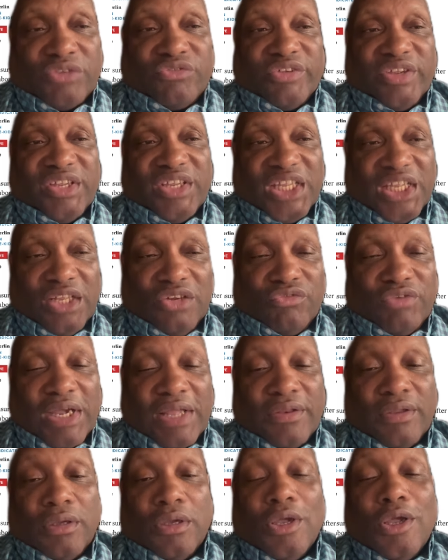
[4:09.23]

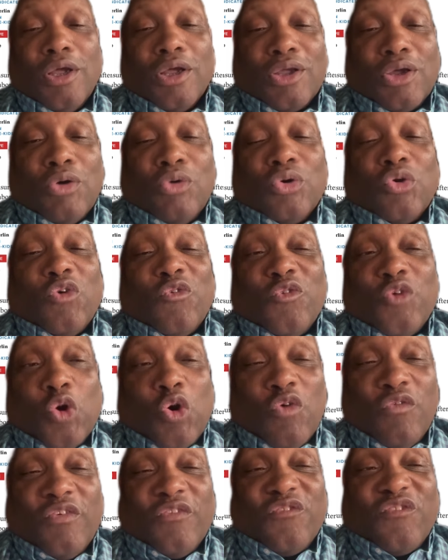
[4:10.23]
yield, going
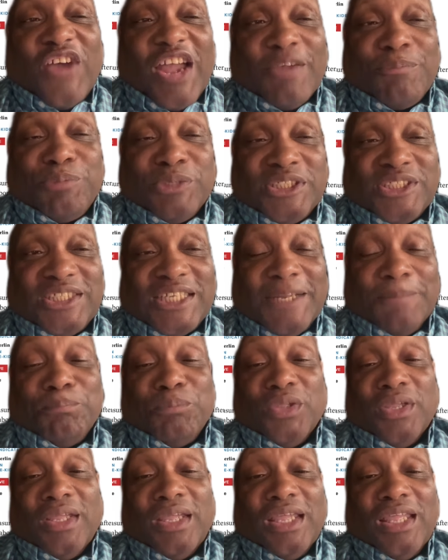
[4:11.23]
over 5%
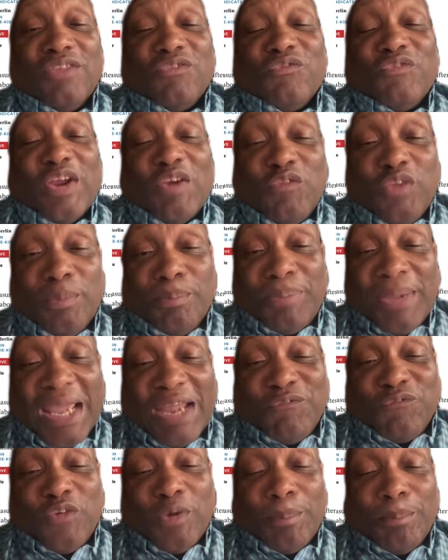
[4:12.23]
is very
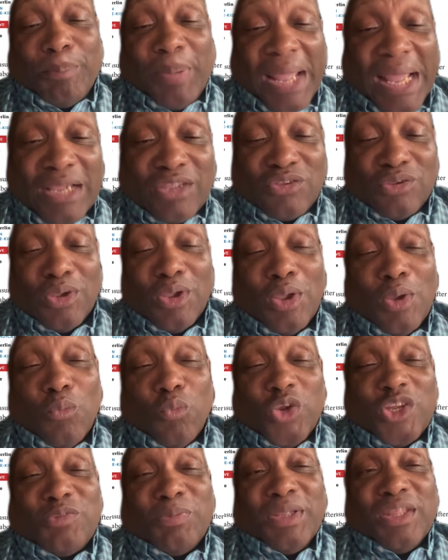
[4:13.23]
bad for banks,
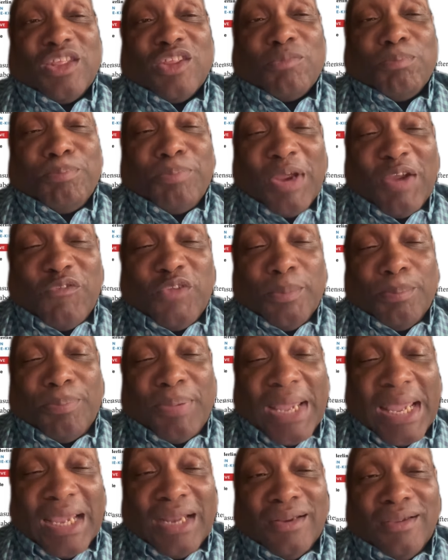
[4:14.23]
which means it's very
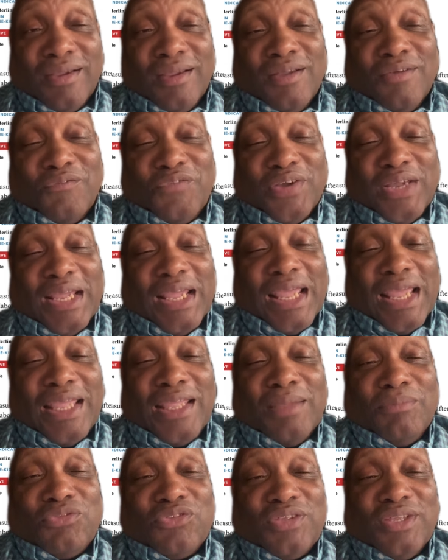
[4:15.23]
bad for
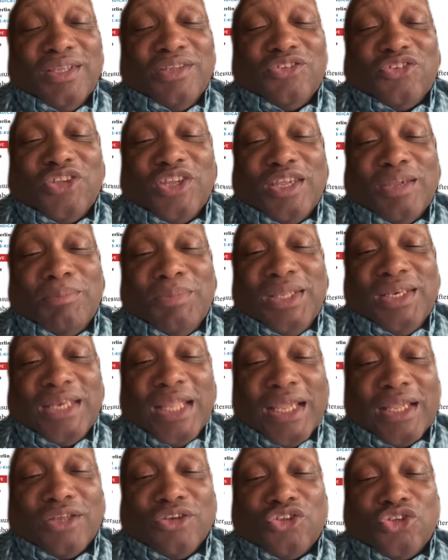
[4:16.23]
AMC GME
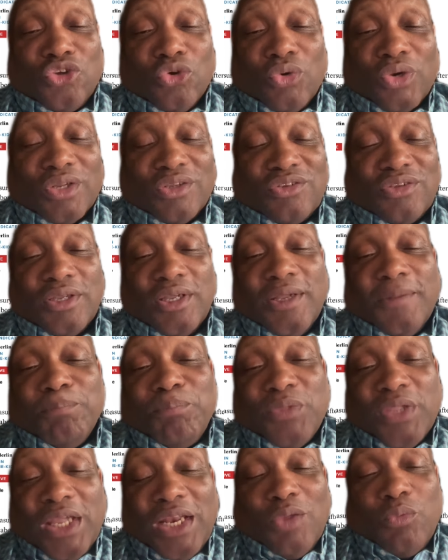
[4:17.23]
naked shorters?
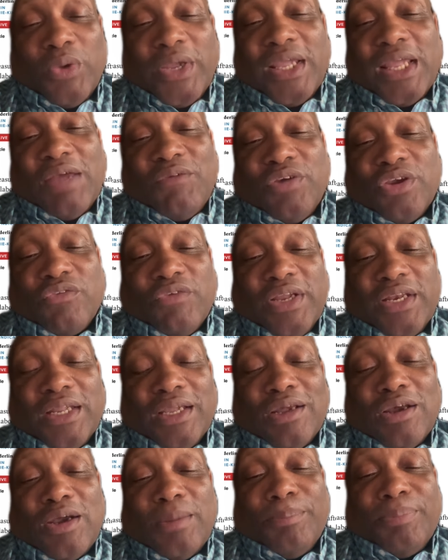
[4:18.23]
Anyway, have a great day.
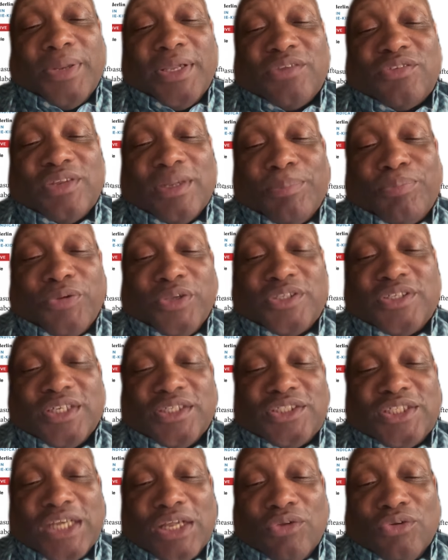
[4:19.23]
God bless, and I
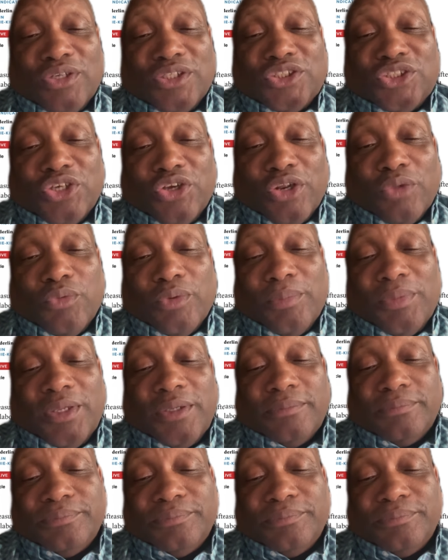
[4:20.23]
appreciate y'all on this journey with me.